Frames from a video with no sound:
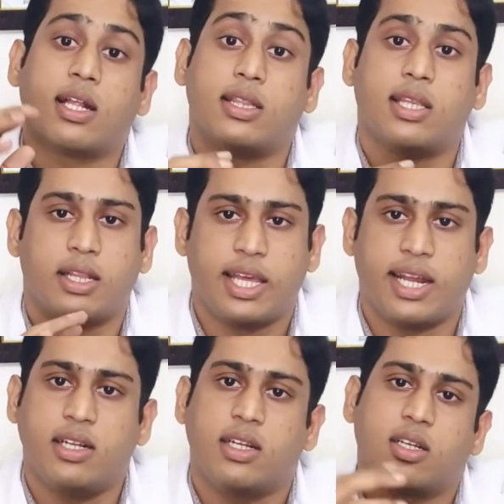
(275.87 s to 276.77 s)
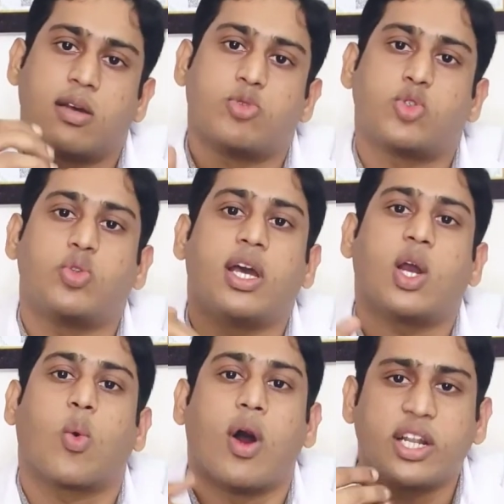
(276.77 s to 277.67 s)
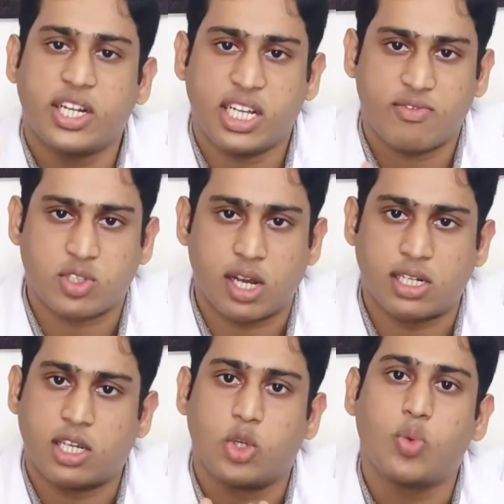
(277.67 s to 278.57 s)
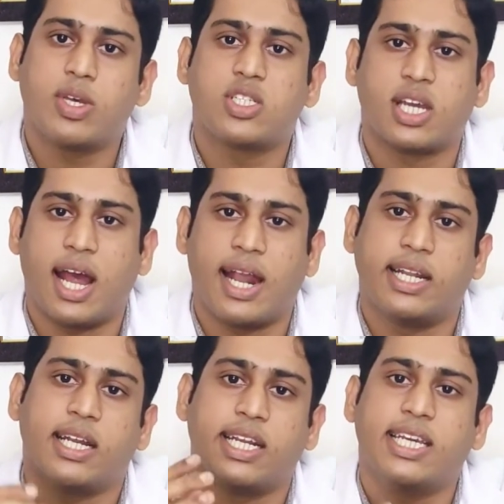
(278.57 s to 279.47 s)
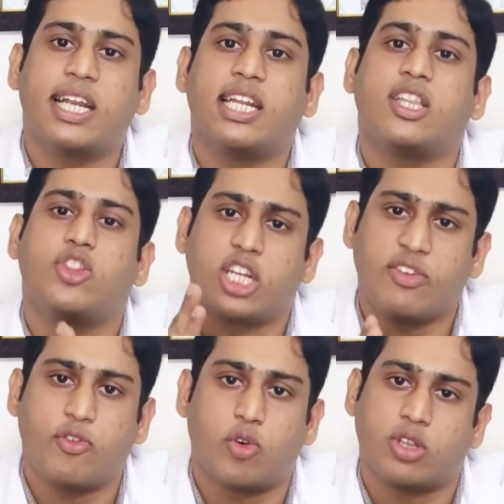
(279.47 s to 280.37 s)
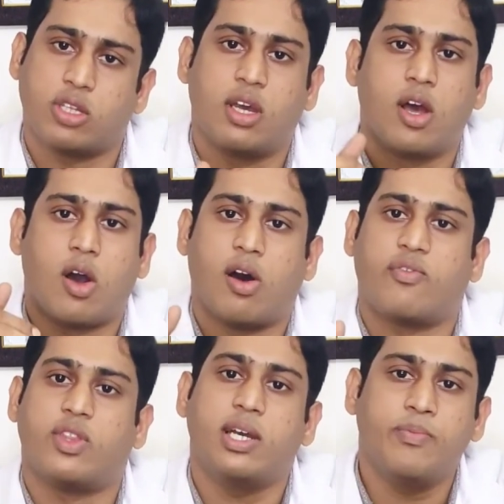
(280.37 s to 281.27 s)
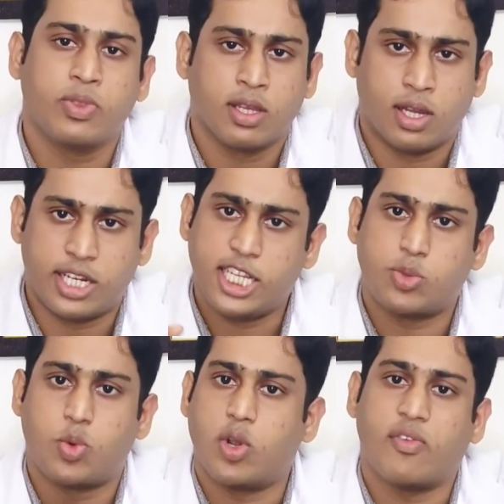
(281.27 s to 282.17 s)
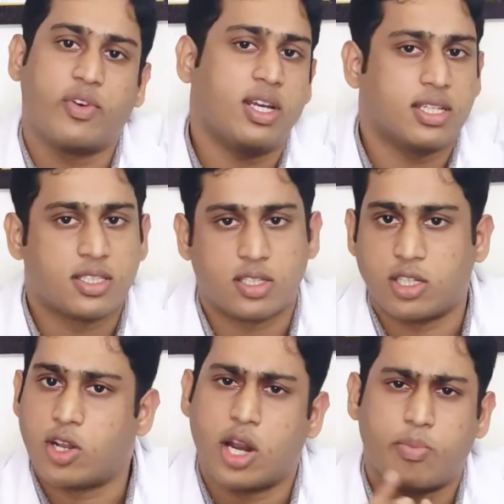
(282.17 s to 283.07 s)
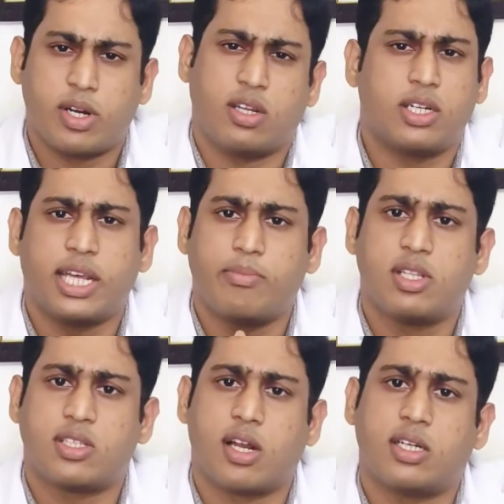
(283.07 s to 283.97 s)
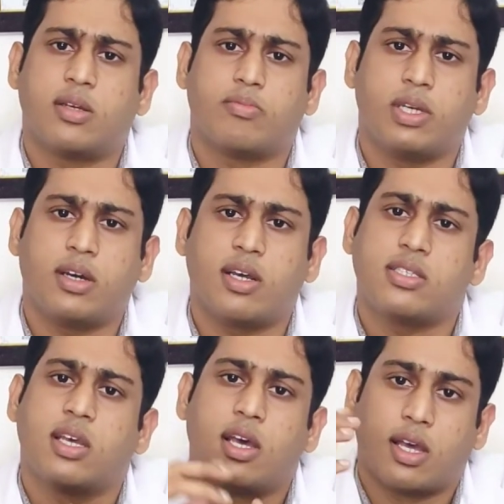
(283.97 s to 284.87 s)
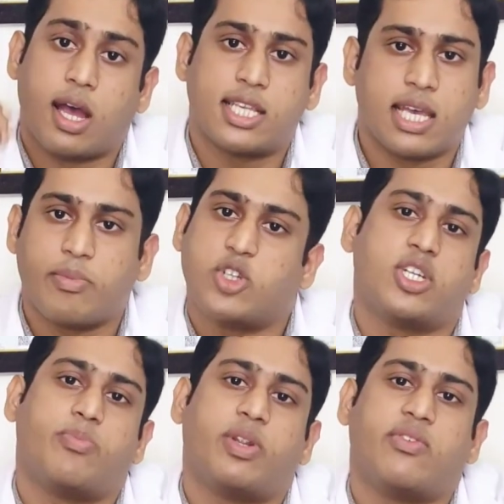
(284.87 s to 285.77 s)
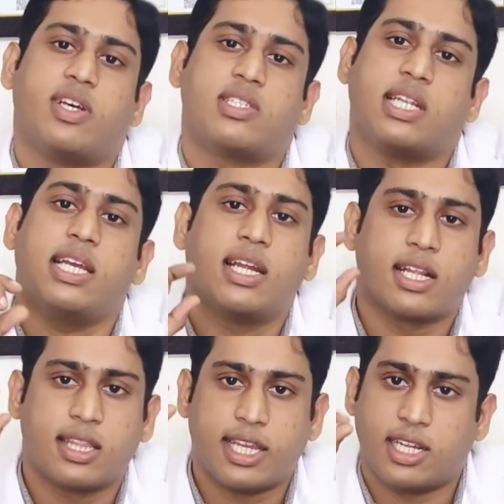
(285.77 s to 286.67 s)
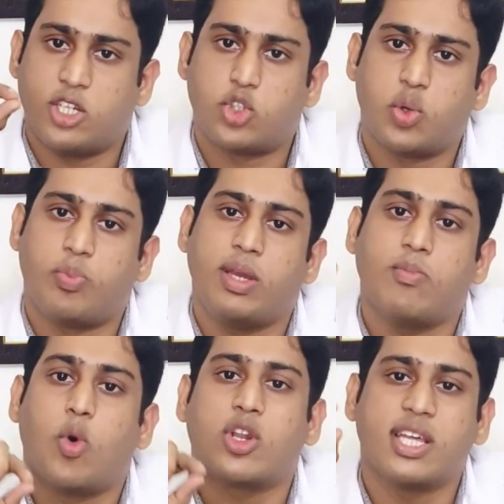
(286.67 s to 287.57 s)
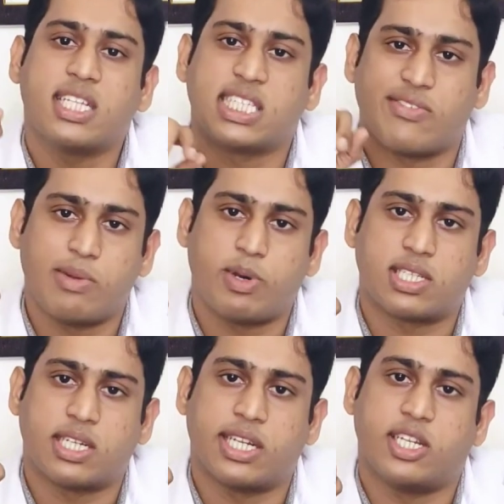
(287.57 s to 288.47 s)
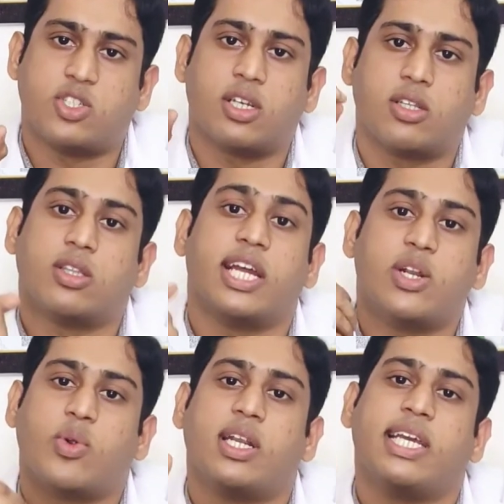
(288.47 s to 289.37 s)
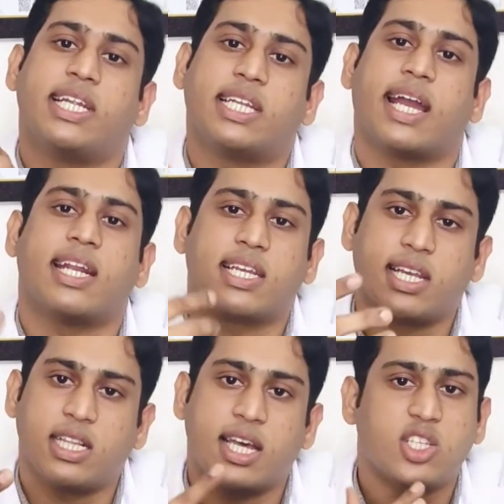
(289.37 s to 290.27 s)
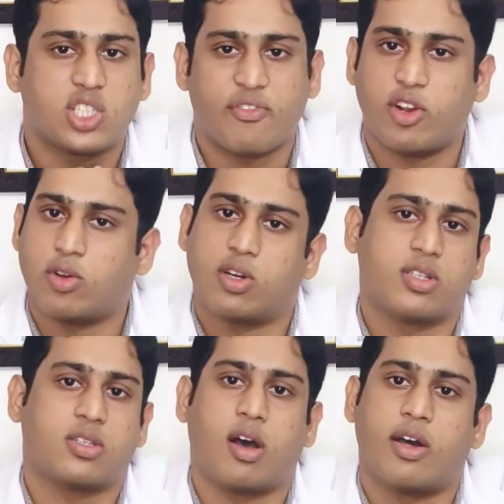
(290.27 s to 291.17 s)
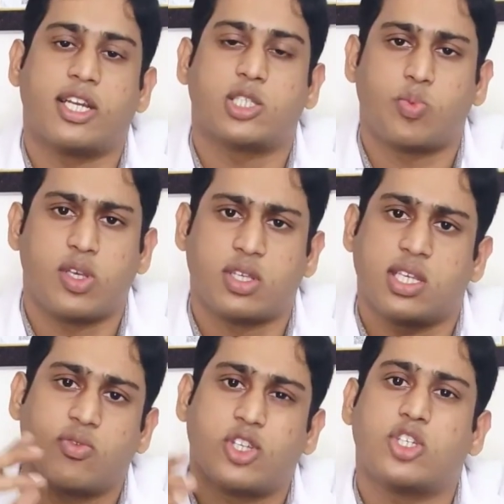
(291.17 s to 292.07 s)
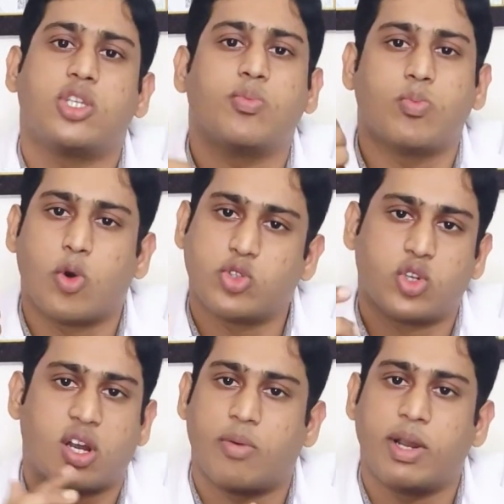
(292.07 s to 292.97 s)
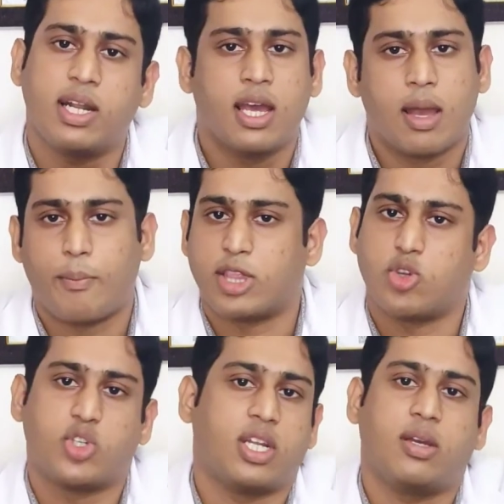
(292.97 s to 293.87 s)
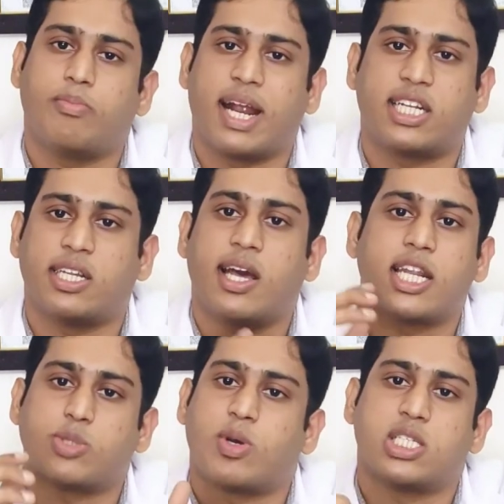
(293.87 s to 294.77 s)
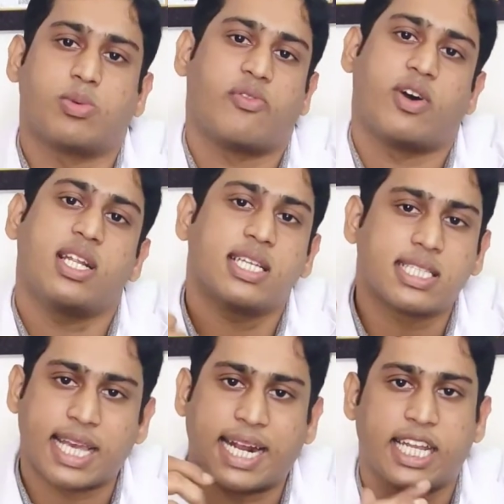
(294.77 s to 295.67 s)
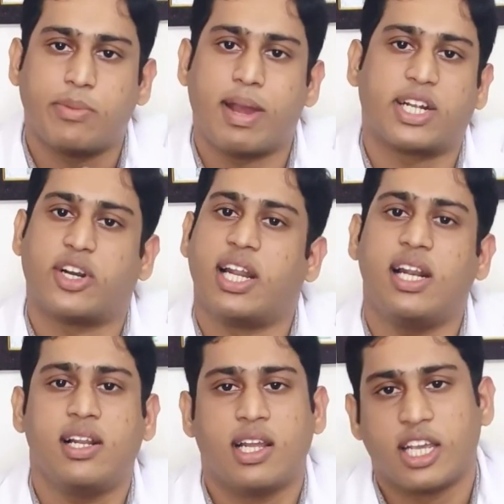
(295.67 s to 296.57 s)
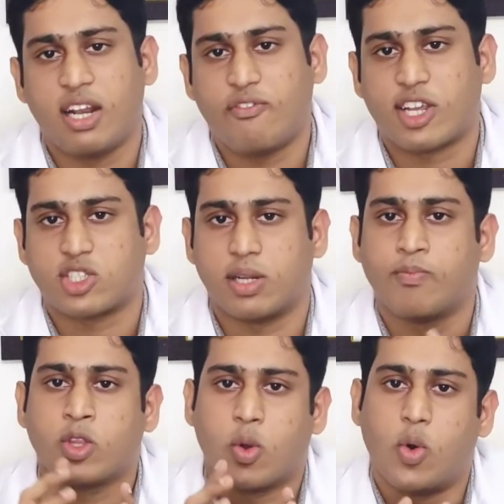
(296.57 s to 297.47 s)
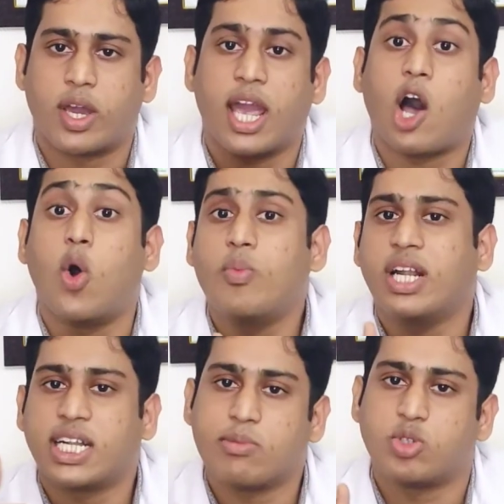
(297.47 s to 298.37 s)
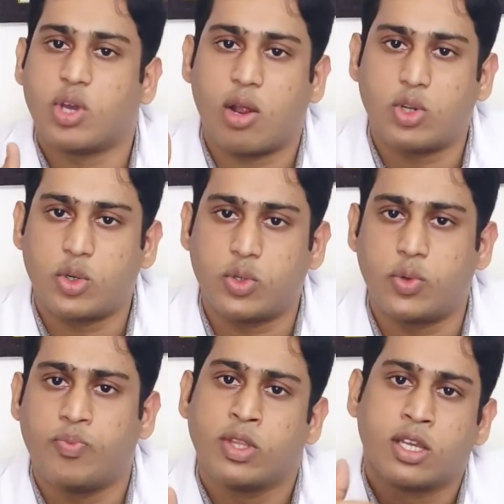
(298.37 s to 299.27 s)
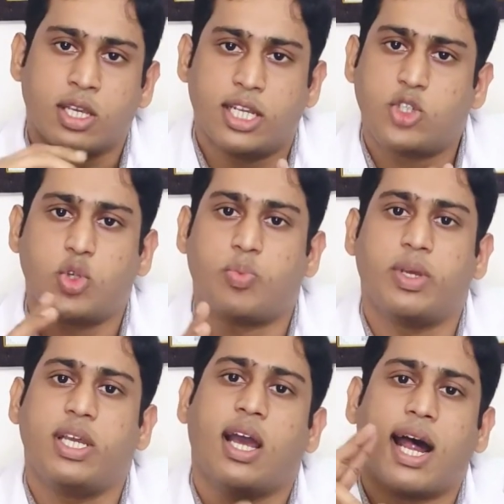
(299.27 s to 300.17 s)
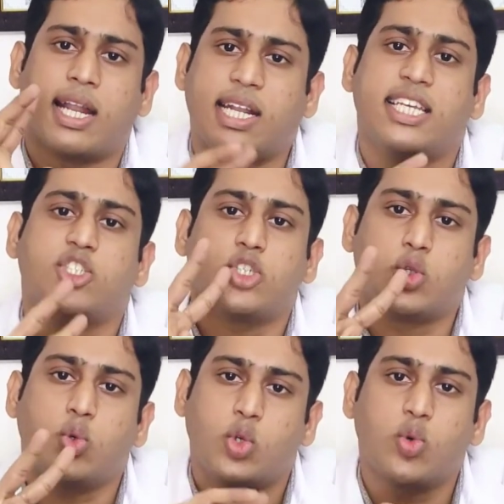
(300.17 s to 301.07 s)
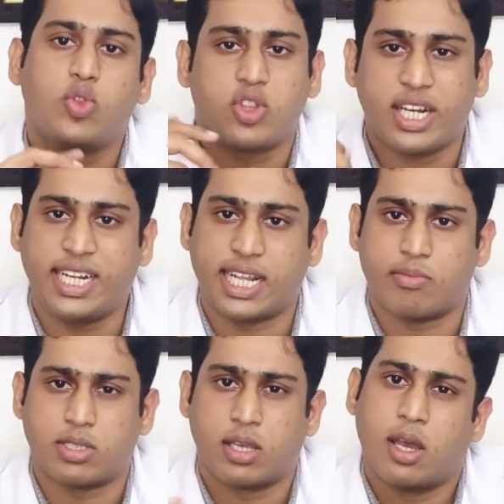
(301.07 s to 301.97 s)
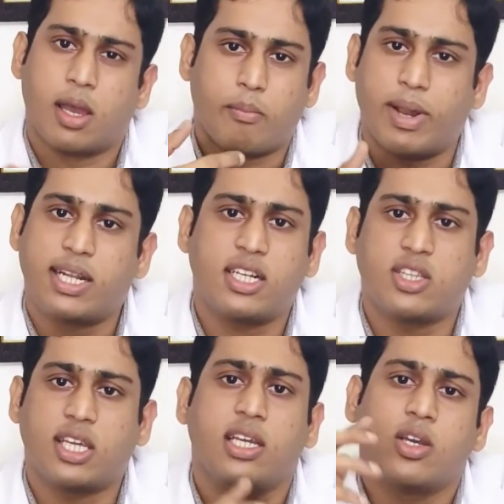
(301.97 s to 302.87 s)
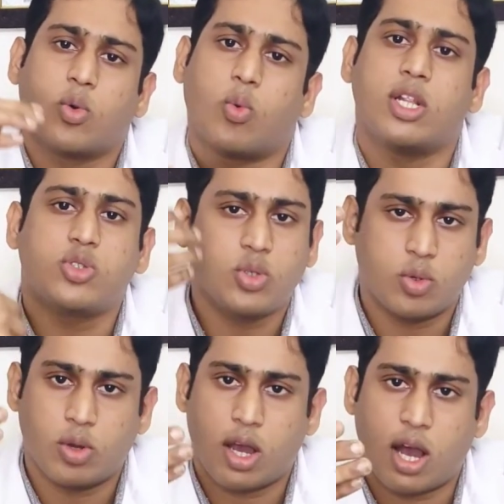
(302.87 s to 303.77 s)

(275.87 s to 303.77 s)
Then comes to the quantity of salt. You must add nearly 3/4 of the teaspoon of a normal table salt, because As I mentioned previously, it should be more than 7%. Then only it can kill the Staphylococcus aureus species, which is the most common pathogenic bacteria responsible for secondary bacterial infection. Okay, how many times you have to do? It should be at least 2 to 3 times. Better thing, once you